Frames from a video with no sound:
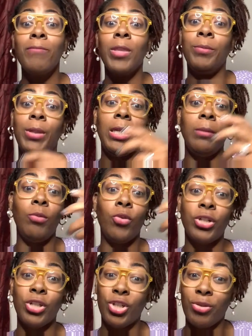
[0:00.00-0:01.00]
be
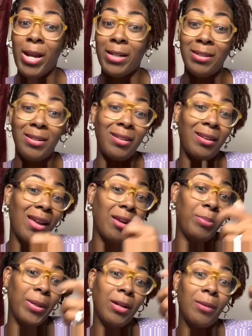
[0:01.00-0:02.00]
more distracted and like
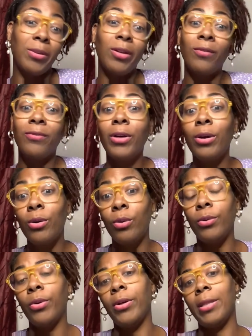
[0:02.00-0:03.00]
pick up their
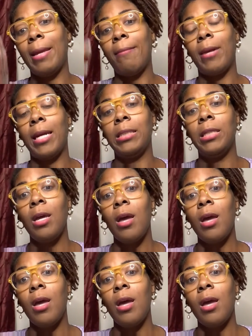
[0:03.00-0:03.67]
phone, or they might